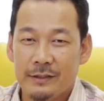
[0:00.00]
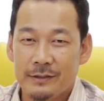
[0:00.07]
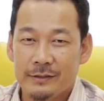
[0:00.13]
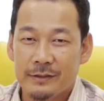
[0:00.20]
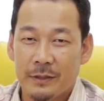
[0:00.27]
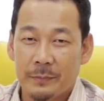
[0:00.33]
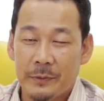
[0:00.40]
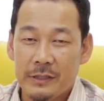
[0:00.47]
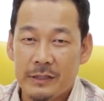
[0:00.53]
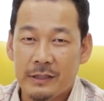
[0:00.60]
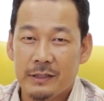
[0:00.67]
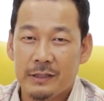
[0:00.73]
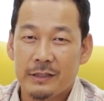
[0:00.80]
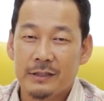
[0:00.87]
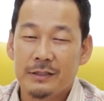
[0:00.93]
in
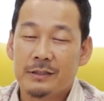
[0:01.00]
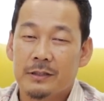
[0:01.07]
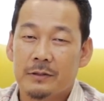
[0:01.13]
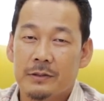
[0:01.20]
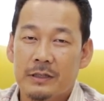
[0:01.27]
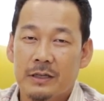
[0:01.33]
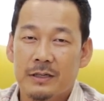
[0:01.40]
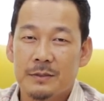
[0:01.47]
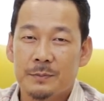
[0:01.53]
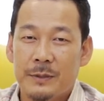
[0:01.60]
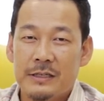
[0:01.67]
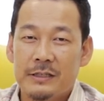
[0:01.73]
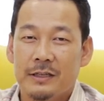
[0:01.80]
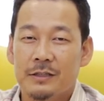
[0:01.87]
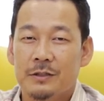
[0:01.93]
KPJ Tawakkal
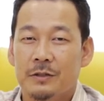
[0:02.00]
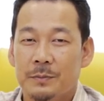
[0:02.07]
Specialist